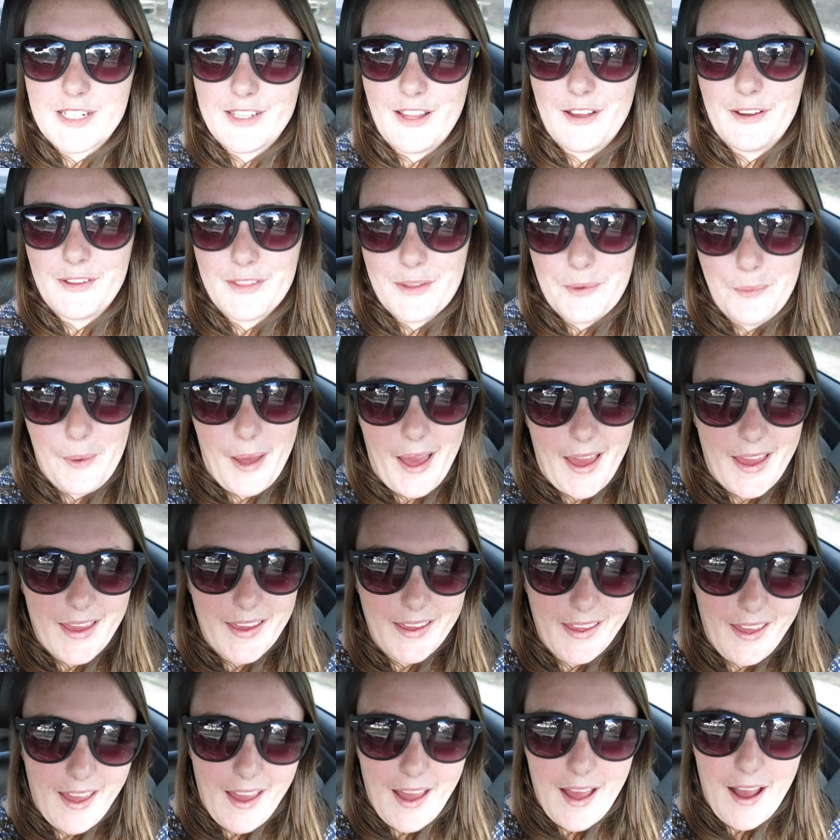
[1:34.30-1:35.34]
along the way.
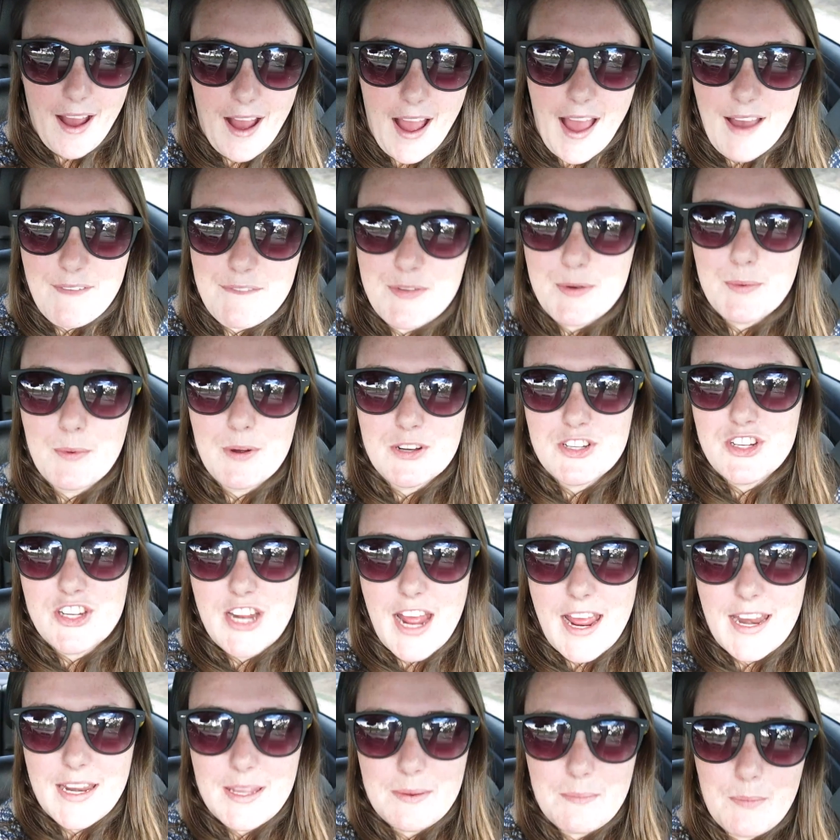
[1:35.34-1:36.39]
I haven't watched
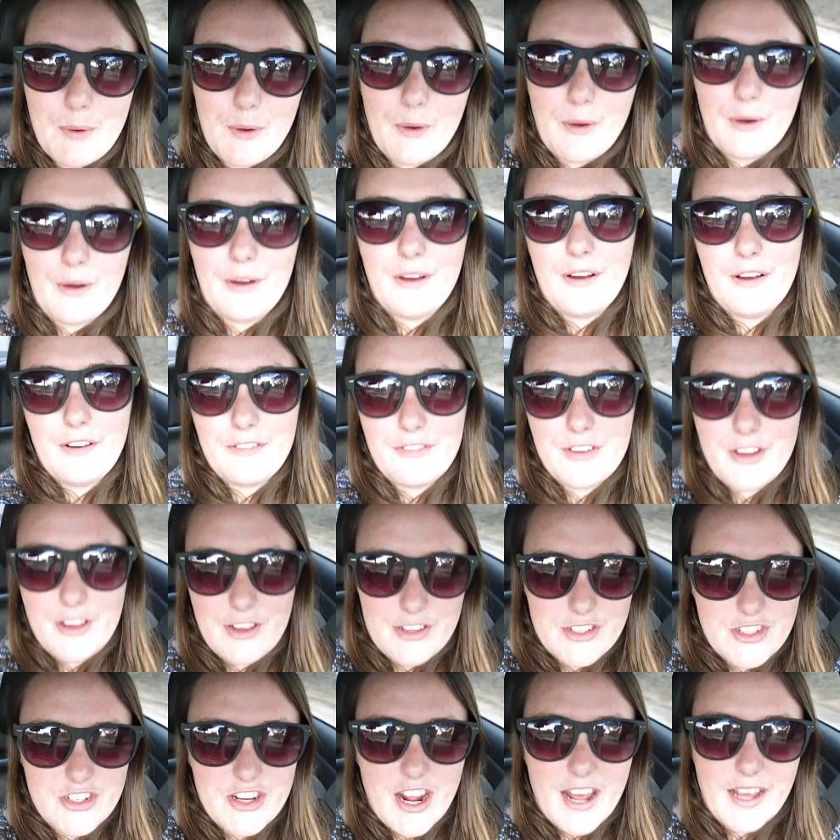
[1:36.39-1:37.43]
any more of
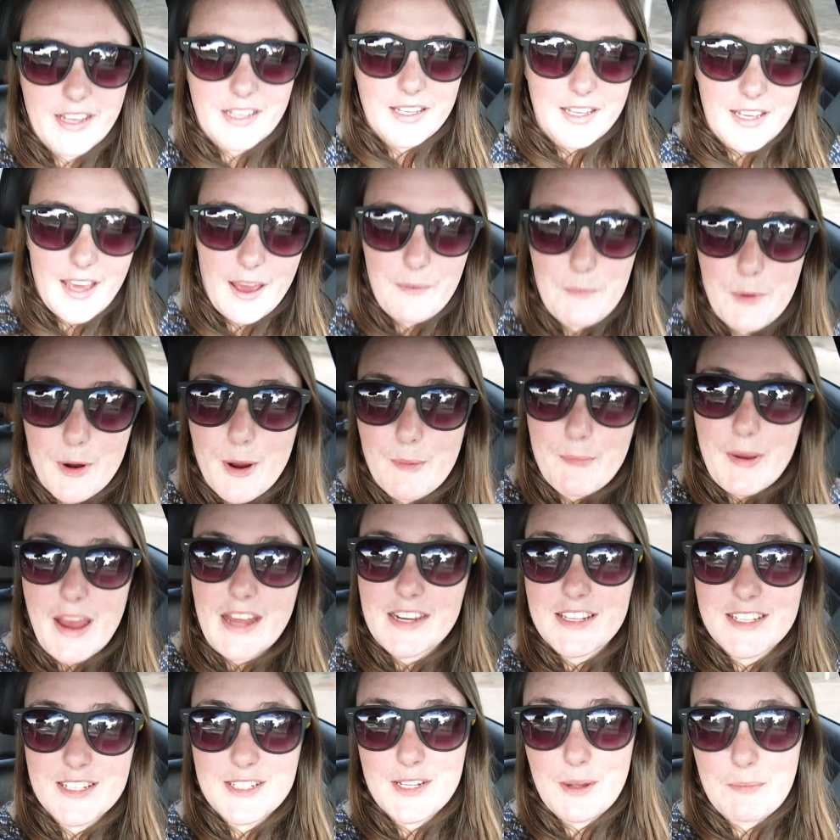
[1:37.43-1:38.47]
Nurse Jackie and we're about
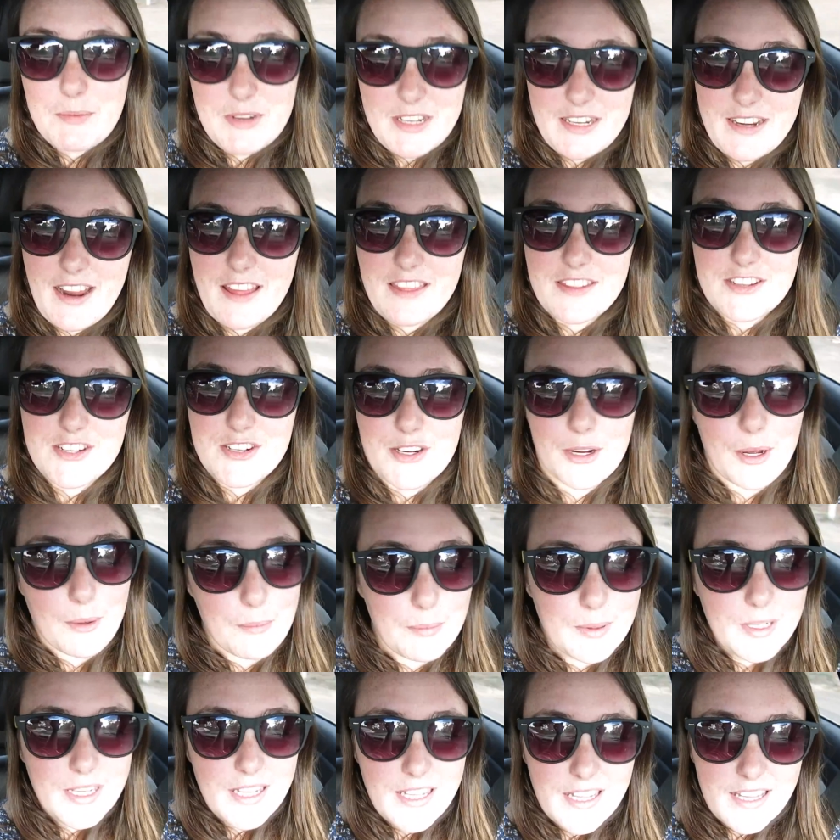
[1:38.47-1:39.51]
to stop at another shop.
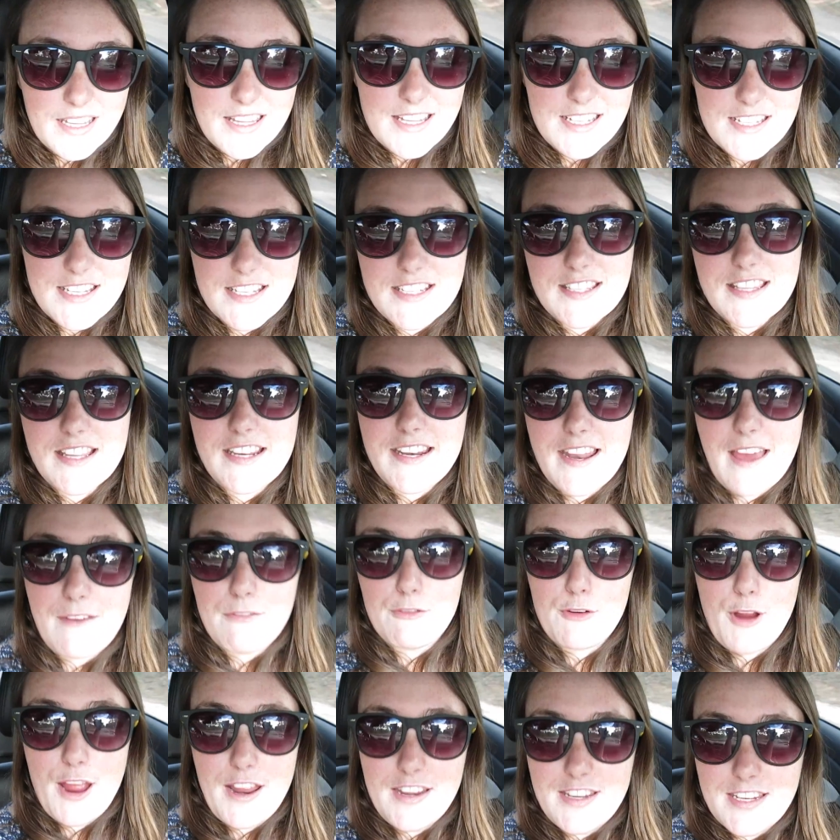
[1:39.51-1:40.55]
This is the
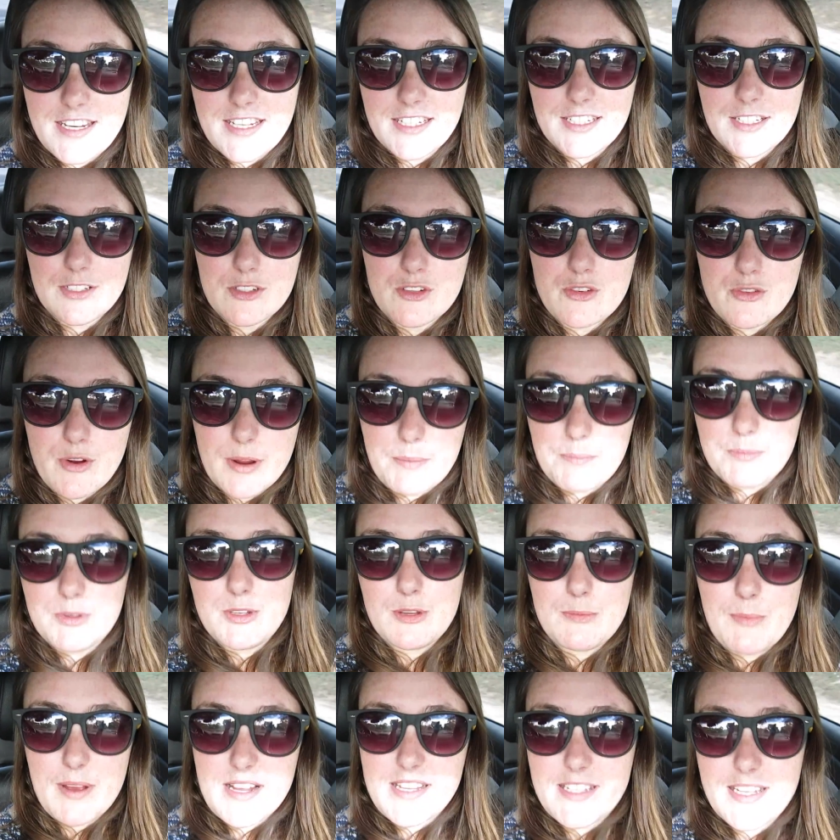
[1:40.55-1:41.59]
never-ending trip
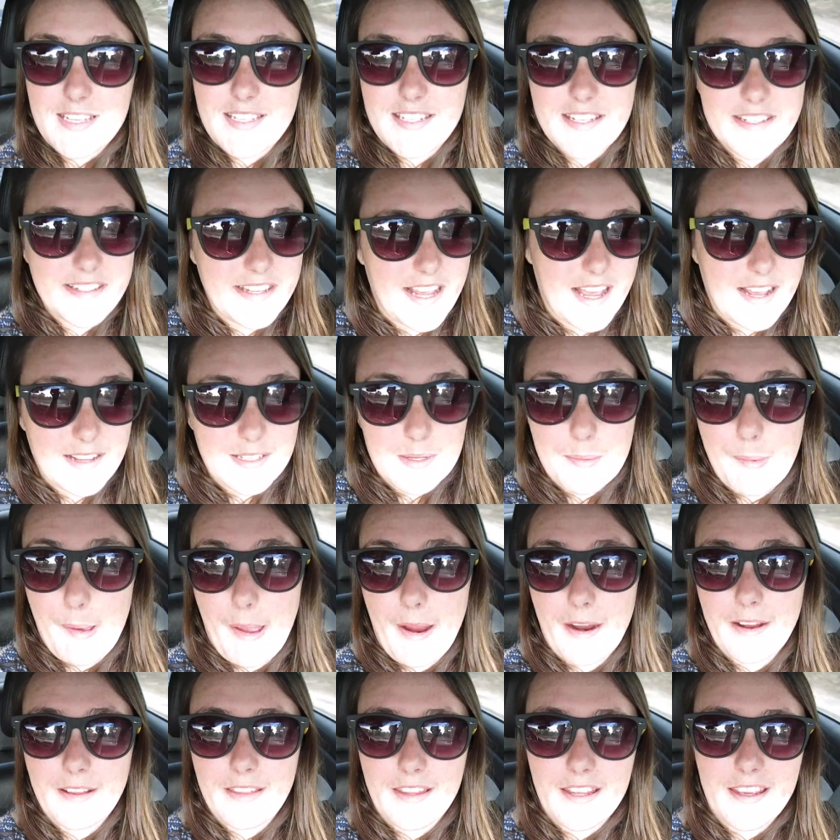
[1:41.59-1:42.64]
to my sister's house
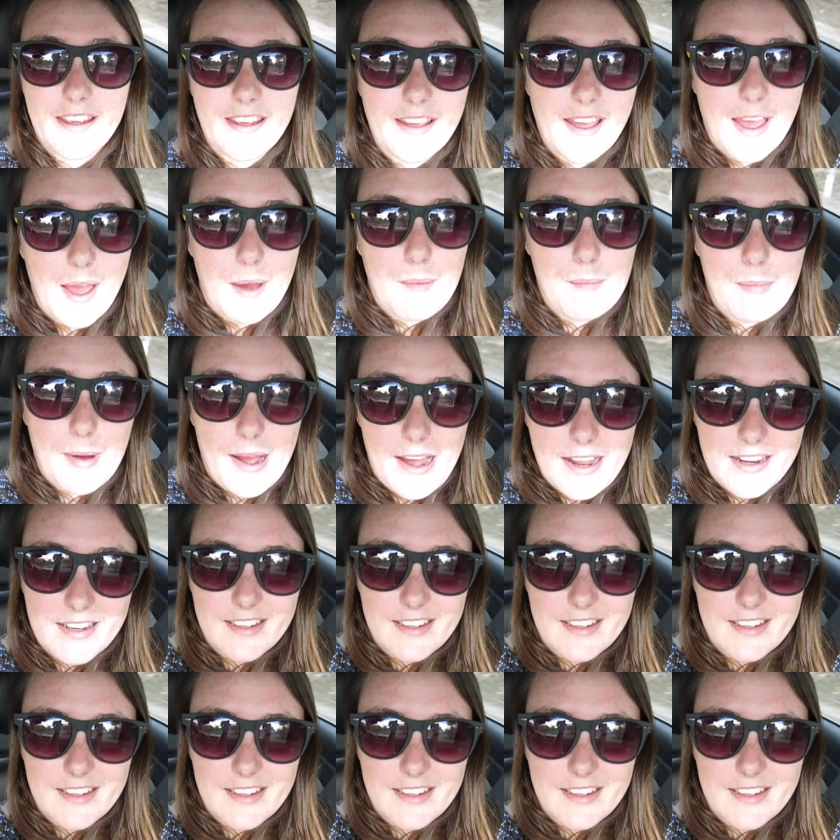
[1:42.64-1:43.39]
apparently, but